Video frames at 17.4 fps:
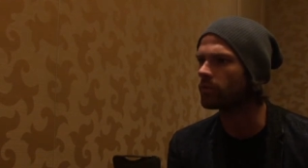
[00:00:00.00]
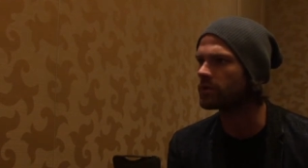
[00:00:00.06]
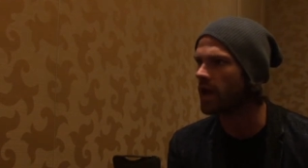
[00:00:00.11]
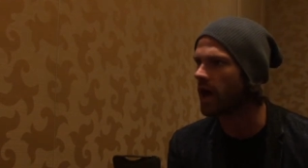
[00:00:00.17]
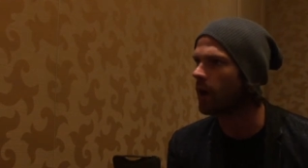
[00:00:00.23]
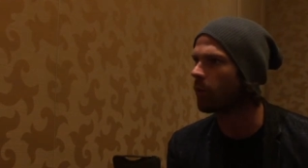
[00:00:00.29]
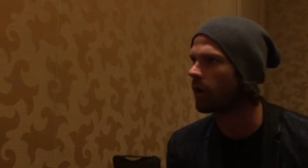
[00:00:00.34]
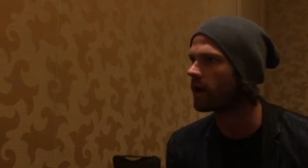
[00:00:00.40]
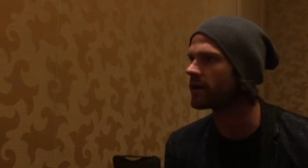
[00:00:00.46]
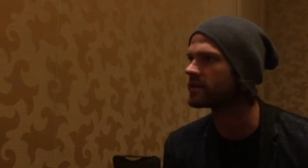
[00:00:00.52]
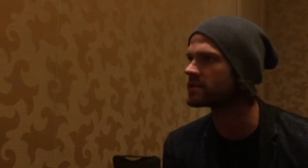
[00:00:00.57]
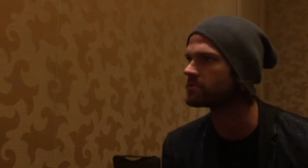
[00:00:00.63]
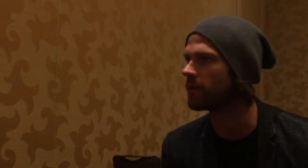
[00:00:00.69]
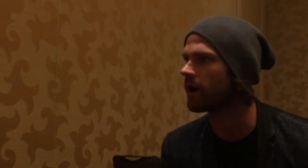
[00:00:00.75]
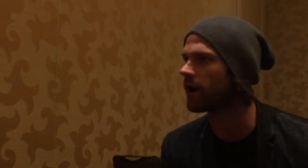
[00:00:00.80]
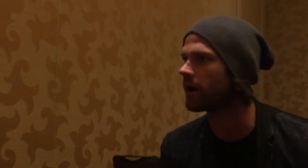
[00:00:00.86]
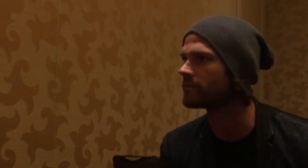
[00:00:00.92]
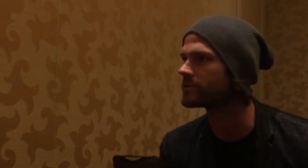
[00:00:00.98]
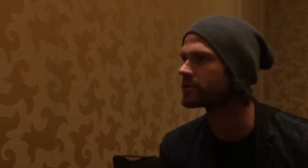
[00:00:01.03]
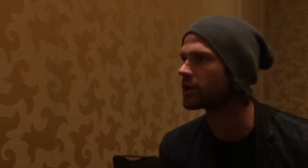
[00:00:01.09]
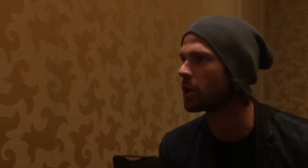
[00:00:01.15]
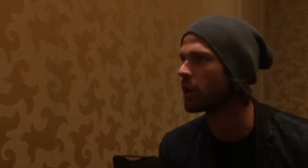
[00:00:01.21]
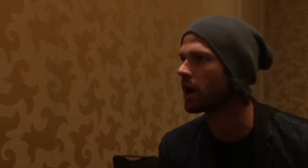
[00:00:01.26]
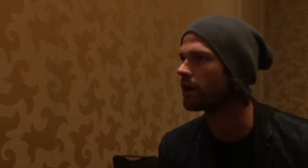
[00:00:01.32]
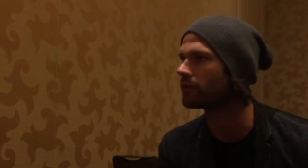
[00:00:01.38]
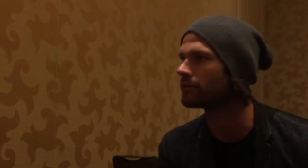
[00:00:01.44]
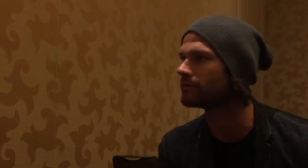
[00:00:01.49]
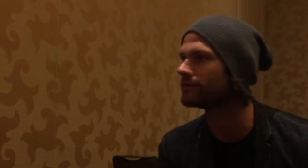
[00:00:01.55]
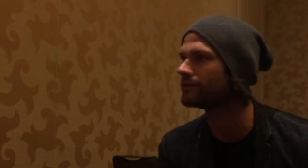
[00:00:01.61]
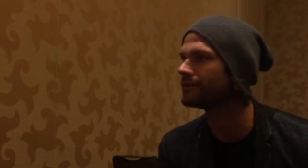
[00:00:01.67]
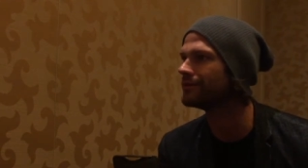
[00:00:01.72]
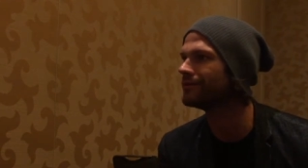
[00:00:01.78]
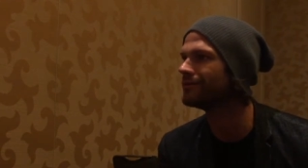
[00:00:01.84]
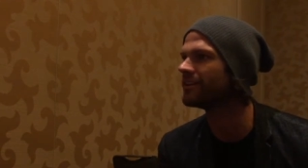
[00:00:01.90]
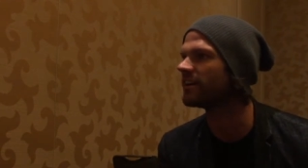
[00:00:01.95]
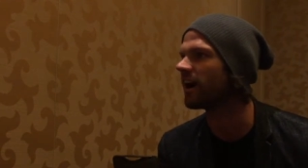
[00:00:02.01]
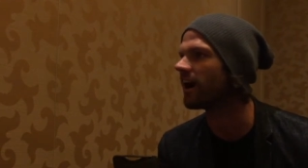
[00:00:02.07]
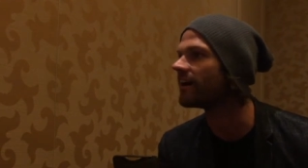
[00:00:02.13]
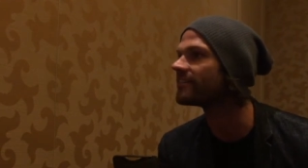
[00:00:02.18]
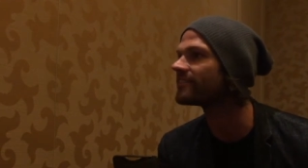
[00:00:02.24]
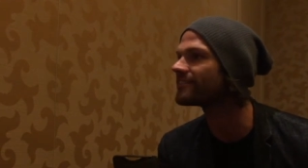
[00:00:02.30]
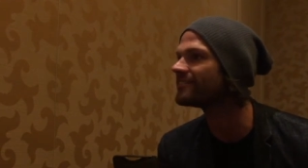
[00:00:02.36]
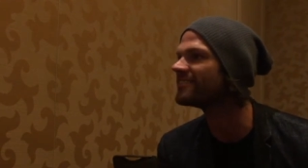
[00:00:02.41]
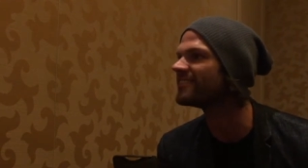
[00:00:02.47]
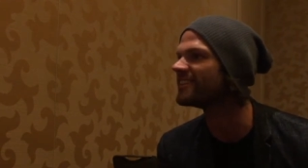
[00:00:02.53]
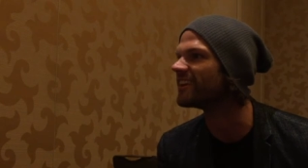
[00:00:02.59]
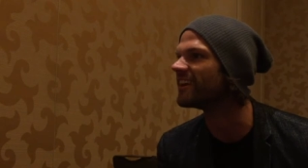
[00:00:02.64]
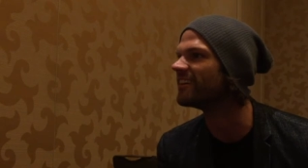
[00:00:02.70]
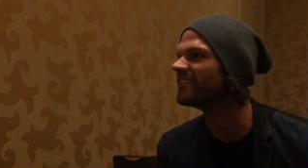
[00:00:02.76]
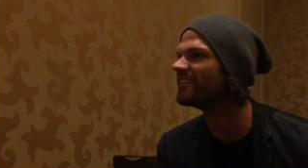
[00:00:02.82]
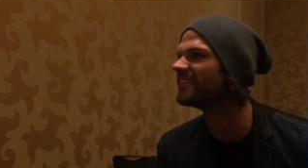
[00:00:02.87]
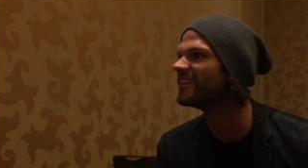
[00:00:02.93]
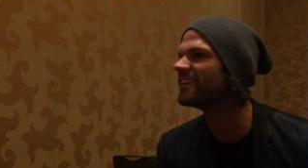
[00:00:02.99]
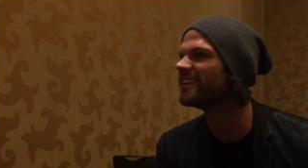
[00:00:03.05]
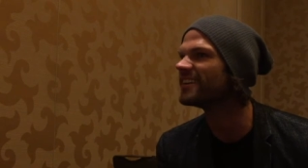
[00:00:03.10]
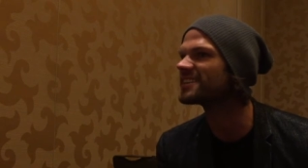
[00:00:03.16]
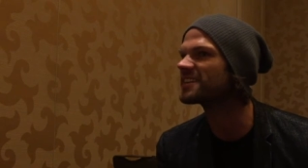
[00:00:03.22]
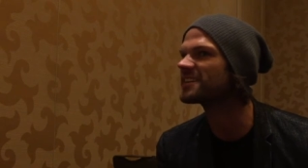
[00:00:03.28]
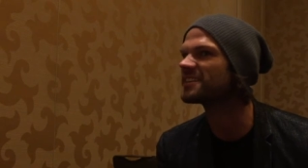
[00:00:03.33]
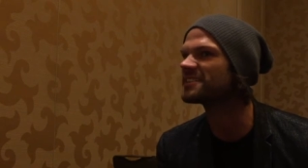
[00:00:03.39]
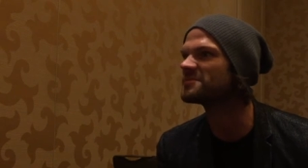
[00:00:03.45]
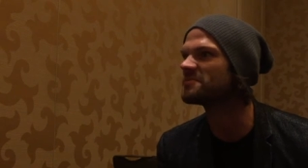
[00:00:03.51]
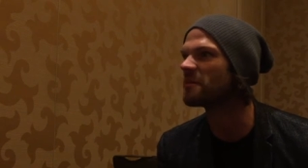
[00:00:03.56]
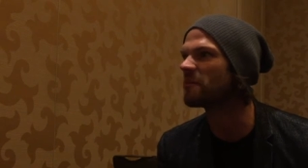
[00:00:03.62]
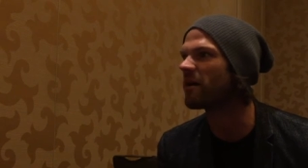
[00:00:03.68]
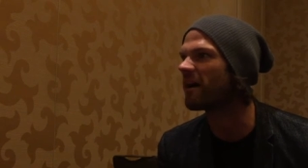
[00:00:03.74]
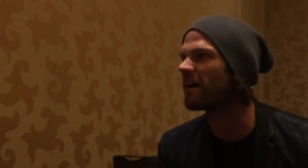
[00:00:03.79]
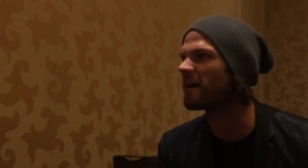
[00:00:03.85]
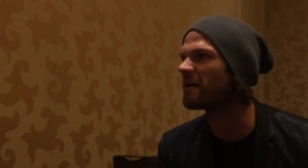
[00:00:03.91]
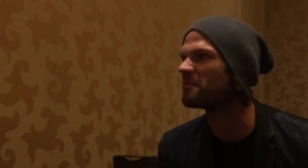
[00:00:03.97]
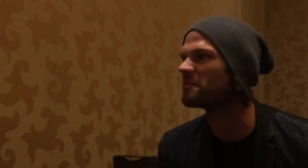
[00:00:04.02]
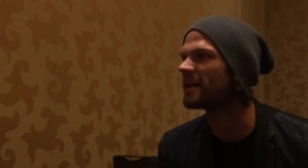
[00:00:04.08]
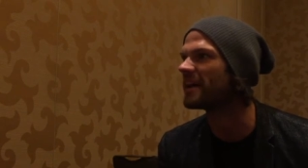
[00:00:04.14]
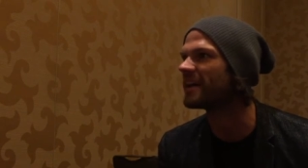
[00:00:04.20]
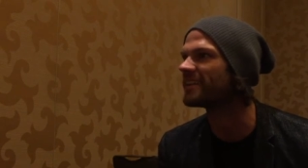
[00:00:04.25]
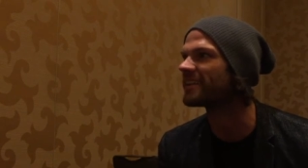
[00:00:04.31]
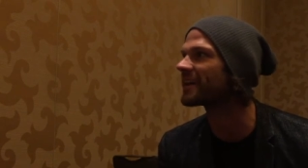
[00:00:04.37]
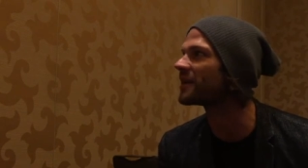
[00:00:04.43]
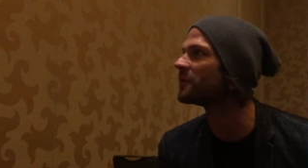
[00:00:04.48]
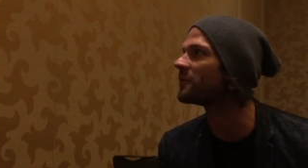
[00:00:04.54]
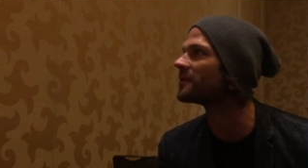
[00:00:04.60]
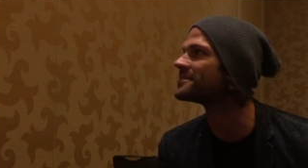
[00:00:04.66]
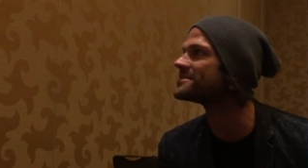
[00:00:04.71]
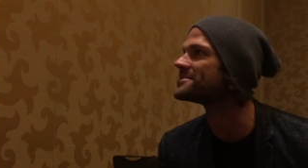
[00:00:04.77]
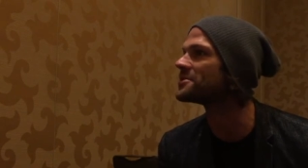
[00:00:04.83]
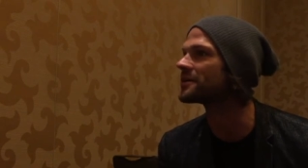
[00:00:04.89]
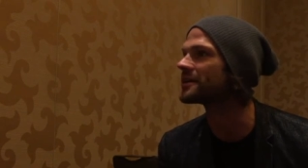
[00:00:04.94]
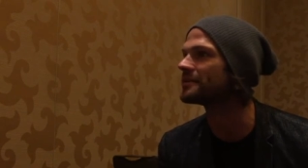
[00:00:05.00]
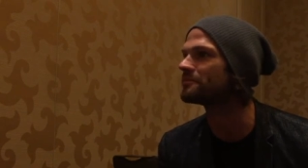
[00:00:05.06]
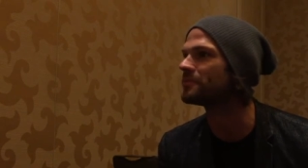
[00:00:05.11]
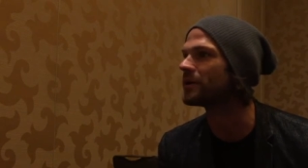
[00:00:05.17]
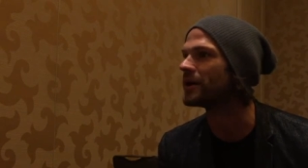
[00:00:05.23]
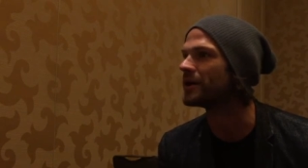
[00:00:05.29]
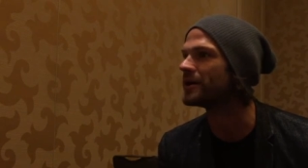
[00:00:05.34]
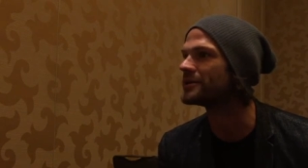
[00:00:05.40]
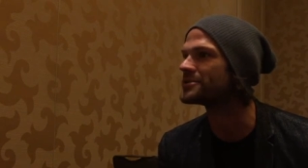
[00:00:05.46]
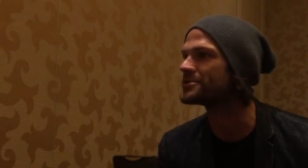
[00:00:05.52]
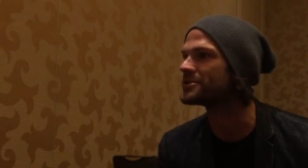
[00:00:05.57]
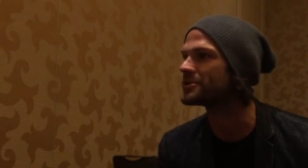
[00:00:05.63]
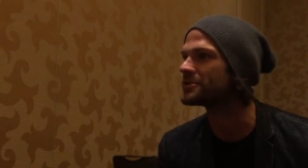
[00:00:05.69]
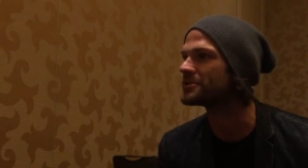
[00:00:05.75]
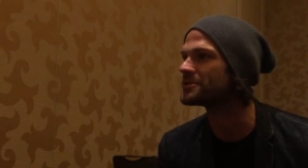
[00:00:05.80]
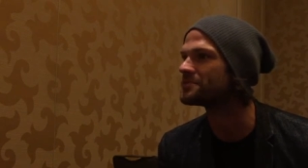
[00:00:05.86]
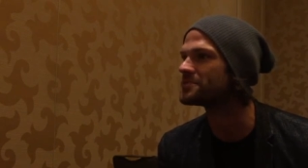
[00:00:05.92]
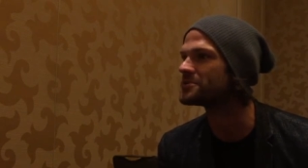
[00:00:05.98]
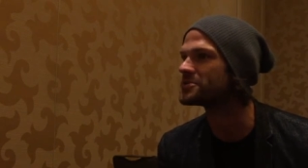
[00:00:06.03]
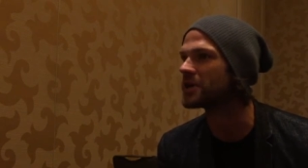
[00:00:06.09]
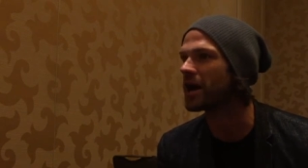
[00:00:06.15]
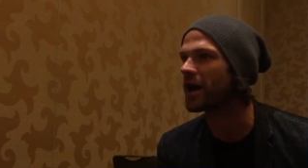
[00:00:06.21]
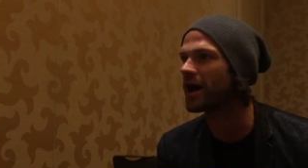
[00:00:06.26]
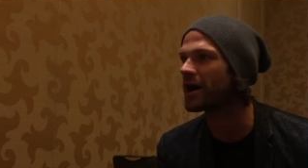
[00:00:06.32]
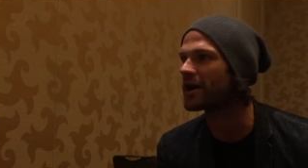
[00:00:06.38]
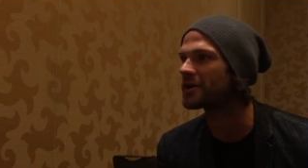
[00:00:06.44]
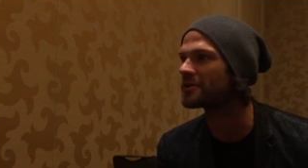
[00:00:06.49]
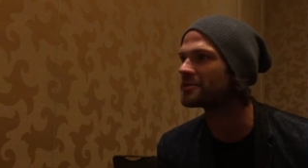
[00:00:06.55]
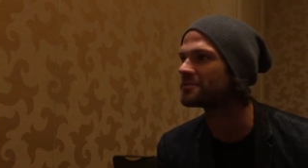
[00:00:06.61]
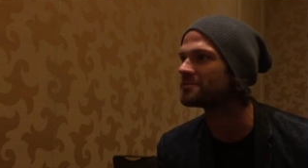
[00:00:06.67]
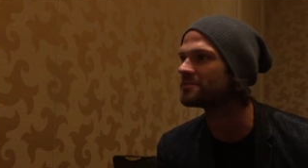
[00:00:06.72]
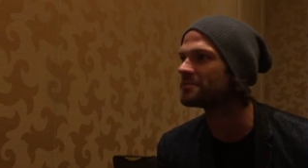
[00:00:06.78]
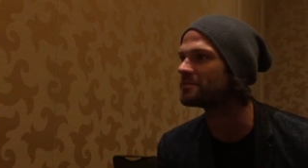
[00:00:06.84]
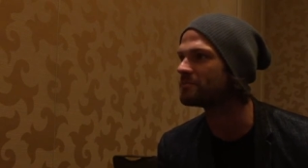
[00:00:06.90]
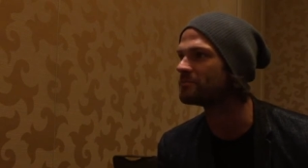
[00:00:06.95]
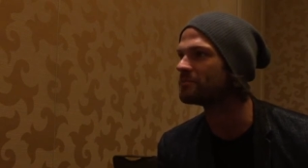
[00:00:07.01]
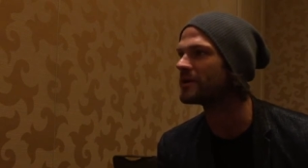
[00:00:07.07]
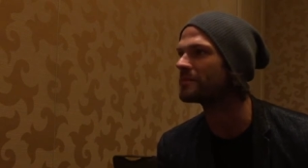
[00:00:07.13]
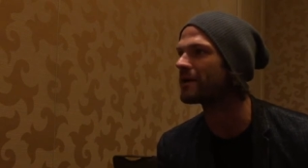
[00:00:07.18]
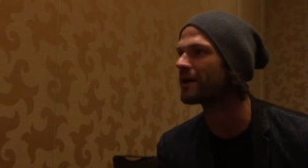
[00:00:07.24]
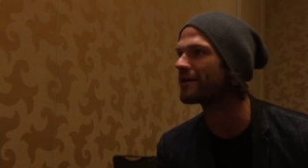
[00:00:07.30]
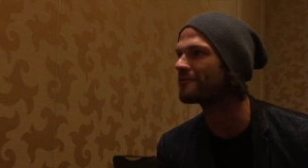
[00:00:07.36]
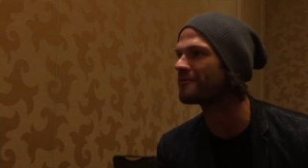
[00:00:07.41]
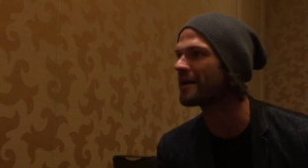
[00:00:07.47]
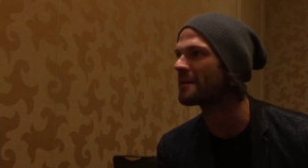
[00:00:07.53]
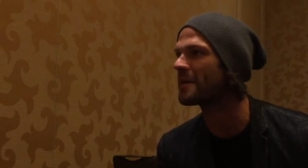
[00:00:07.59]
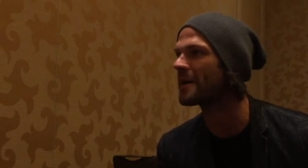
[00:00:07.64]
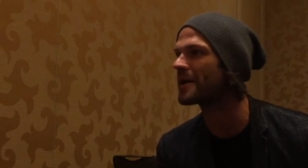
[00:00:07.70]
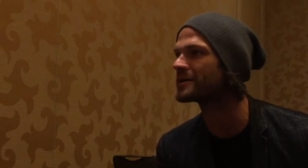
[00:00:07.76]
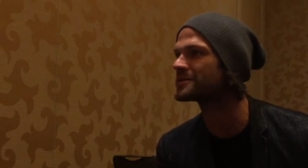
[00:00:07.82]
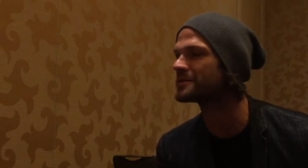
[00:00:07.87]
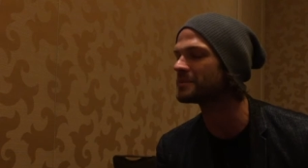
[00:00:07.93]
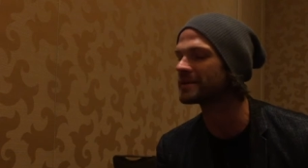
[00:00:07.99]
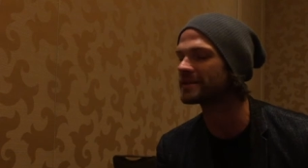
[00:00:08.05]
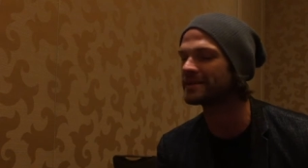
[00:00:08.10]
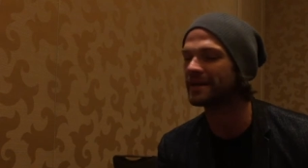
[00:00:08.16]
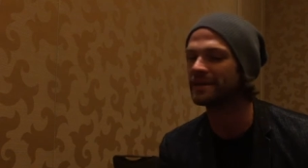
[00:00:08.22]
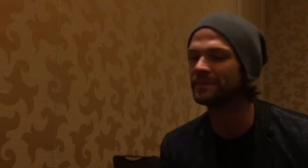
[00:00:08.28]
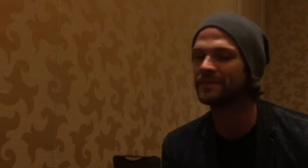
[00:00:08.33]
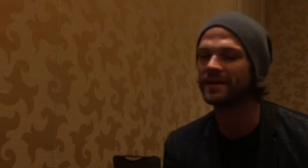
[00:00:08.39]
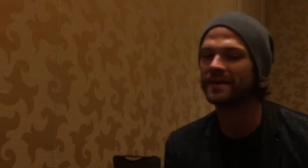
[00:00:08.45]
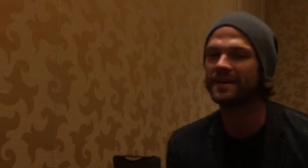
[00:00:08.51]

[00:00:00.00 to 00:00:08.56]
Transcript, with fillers: not want his mom to go out hunt. You know, it's like it's my mom, man. Like I don't want to see her get punched or shot or bit by a vampire or something like that.